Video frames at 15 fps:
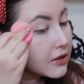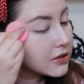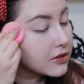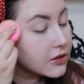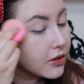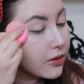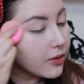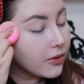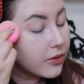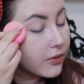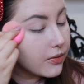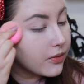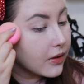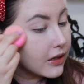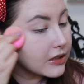
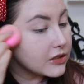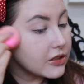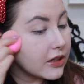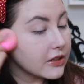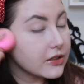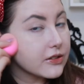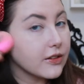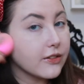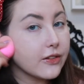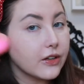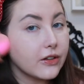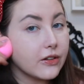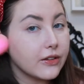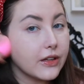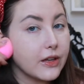So I checked the little